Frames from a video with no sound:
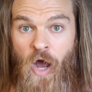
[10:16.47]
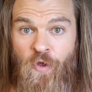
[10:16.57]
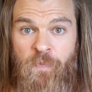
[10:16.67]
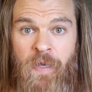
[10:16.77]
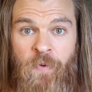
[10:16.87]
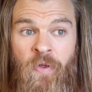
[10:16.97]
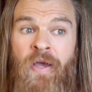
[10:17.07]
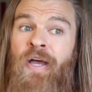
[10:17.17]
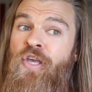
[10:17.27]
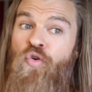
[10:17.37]
Other people,
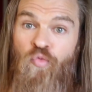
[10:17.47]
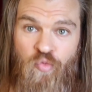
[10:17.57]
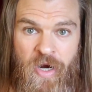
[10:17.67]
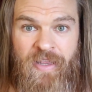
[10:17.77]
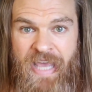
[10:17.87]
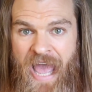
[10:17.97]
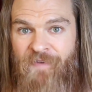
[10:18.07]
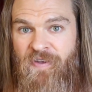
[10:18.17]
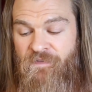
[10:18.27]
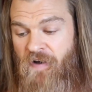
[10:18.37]
you really
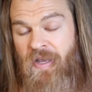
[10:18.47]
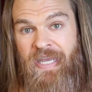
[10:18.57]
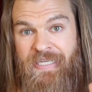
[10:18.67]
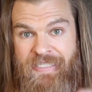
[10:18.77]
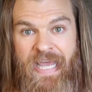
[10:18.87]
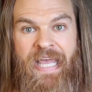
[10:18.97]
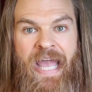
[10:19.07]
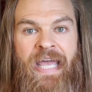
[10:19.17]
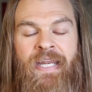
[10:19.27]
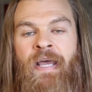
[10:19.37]
have to fucking dig
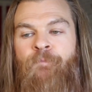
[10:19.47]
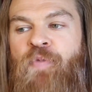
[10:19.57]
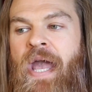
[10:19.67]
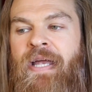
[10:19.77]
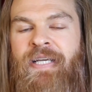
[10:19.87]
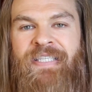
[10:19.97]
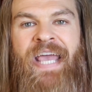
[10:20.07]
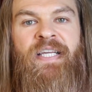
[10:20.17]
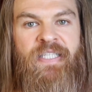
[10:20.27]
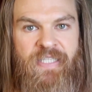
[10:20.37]
in and
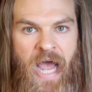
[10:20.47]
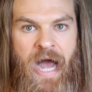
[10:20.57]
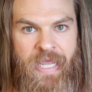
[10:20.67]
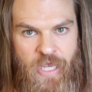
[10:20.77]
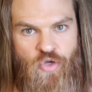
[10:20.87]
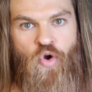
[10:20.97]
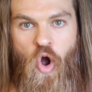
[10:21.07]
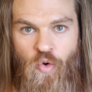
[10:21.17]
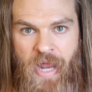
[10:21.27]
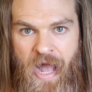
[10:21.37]
take stock in your
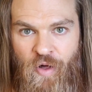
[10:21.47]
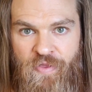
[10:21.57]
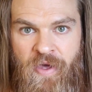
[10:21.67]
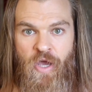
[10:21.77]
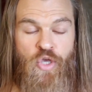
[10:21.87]
own health.